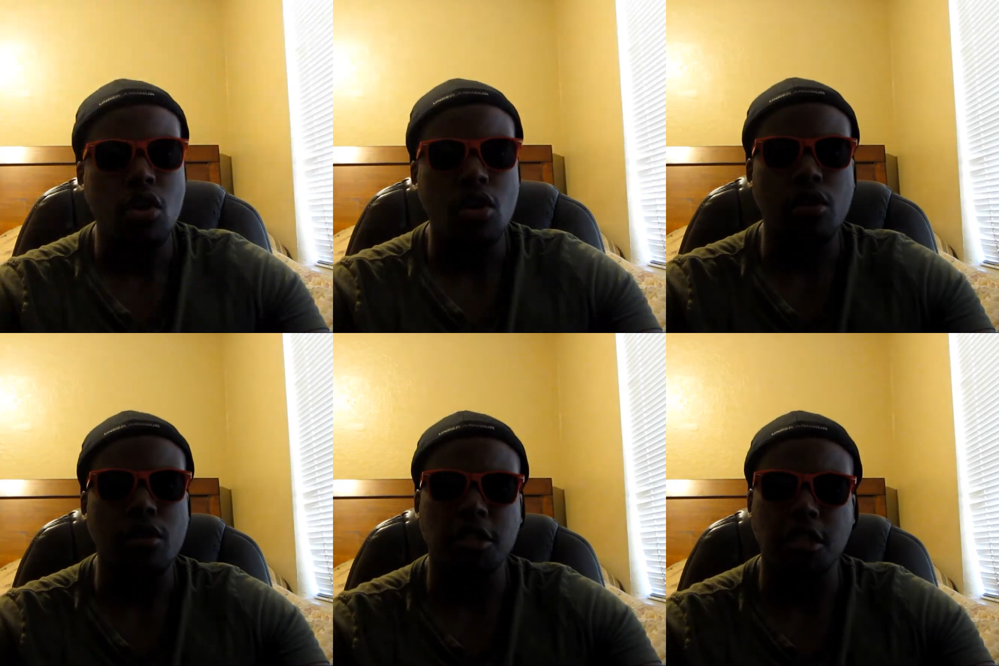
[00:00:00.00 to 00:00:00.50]

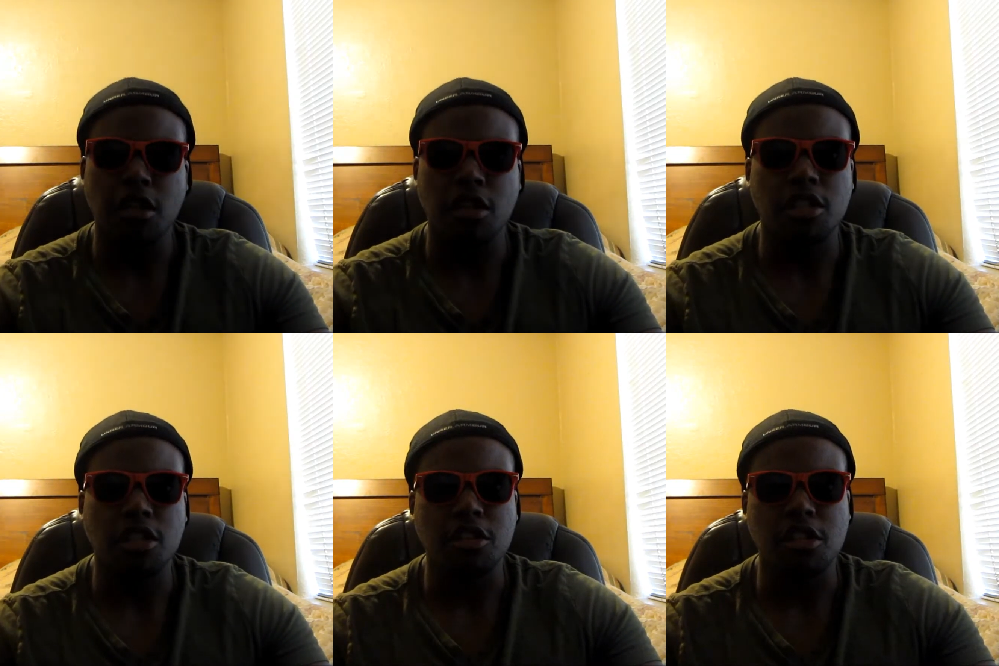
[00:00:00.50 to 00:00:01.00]
or is he
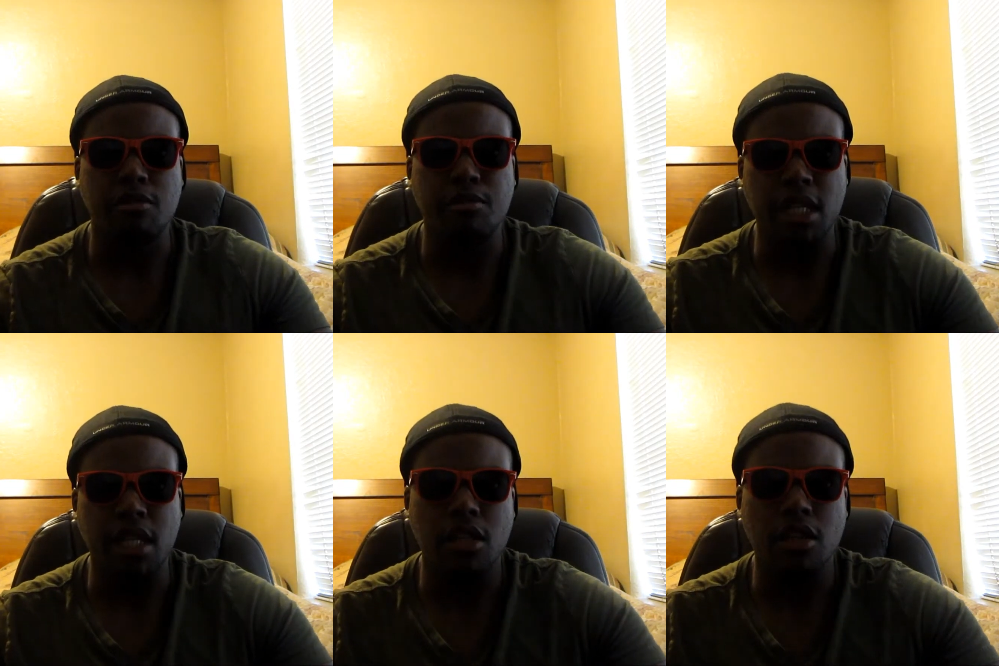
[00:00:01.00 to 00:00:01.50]
going to, you know, just
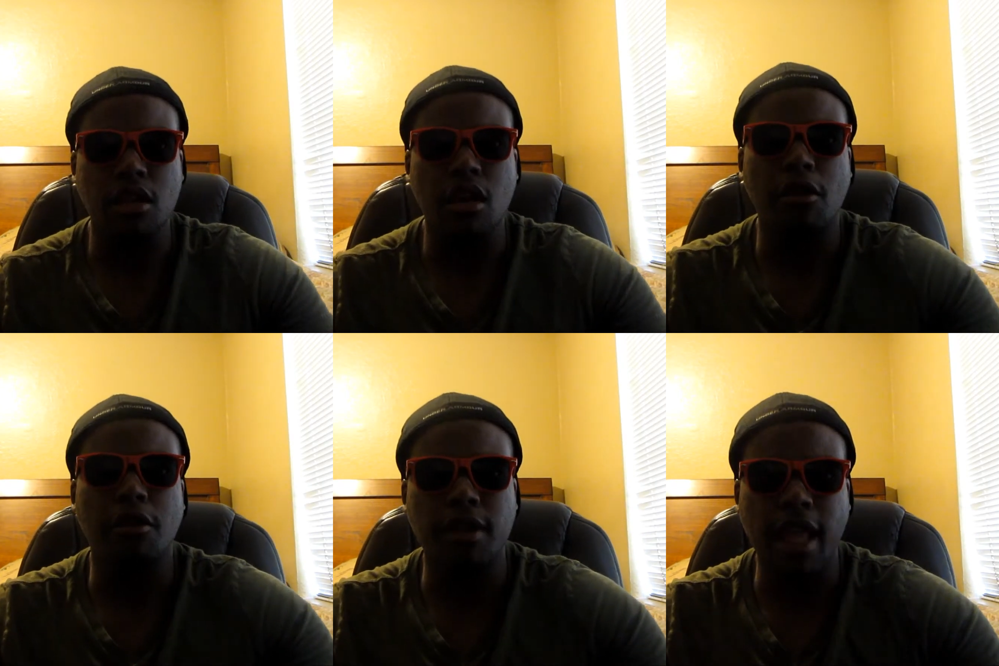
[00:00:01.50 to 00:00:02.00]
be, you
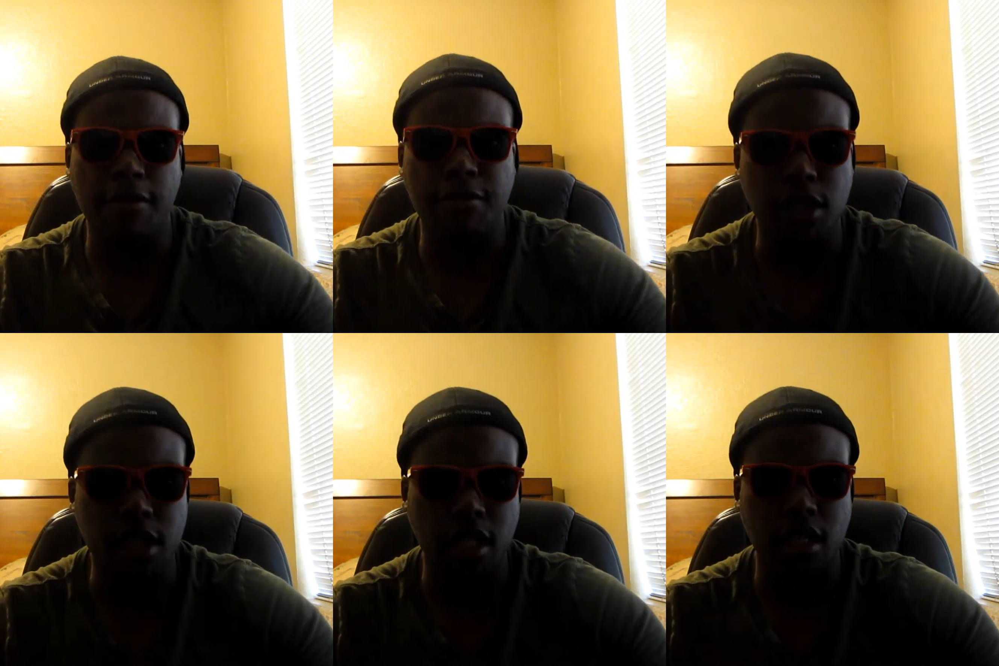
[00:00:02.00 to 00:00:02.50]
know,
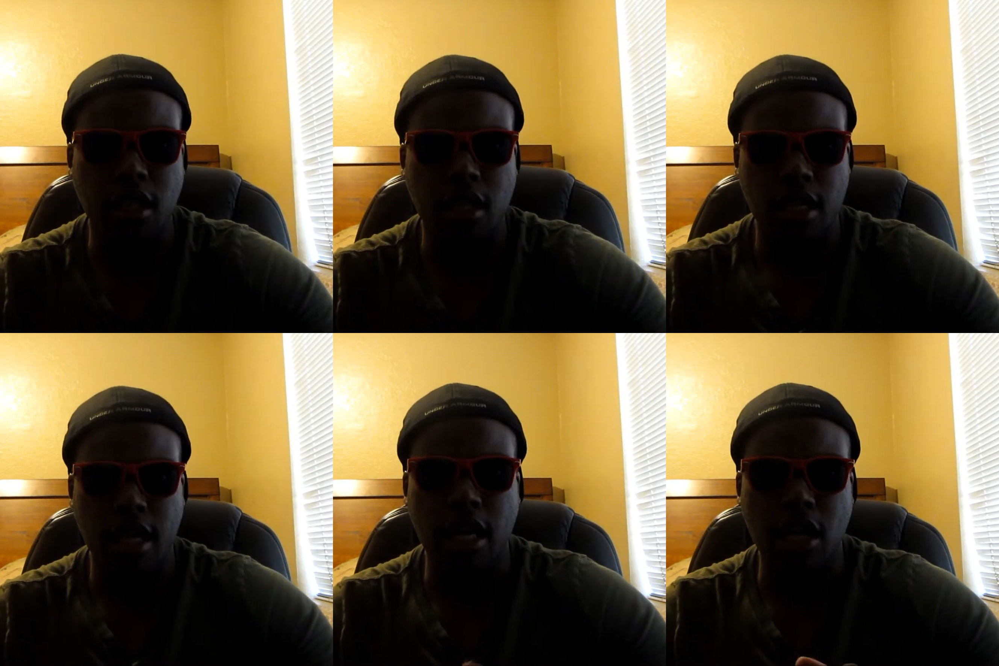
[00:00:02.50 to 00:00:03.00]
flat-footed
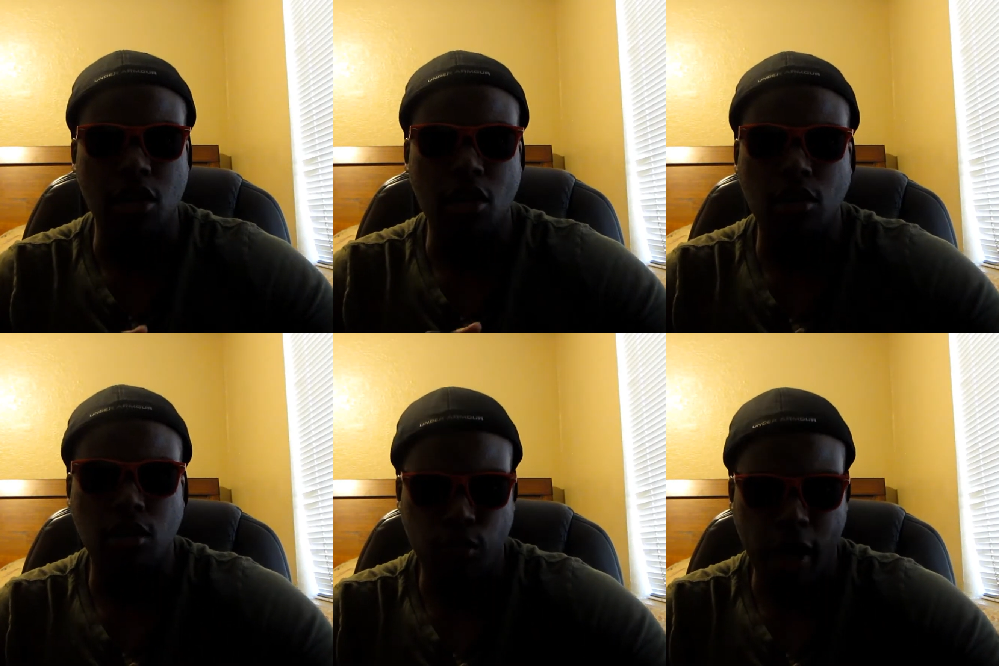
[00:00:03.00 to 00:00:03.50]
and, you know,